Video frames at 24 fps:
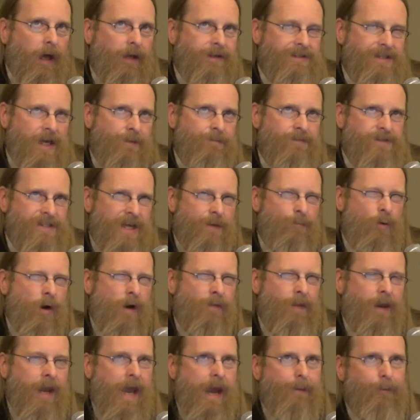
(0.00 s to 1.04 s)
somewhere
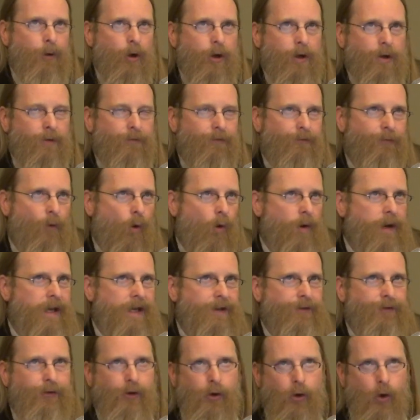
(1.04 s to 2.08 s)
in the neighborhood of
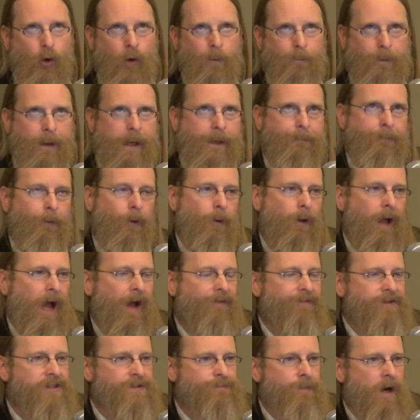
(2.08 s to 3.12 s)
42 people
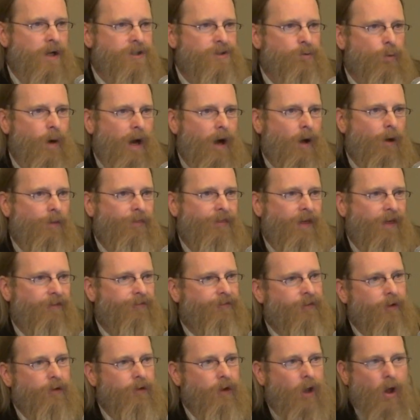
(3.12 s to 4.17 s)
have as much wealth
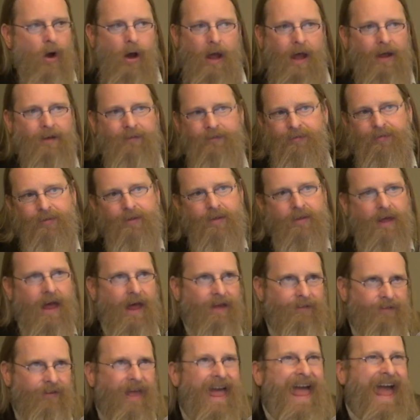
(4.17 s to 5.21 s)
as
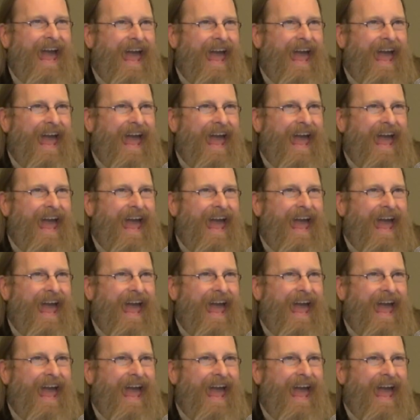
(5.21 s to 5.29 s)
as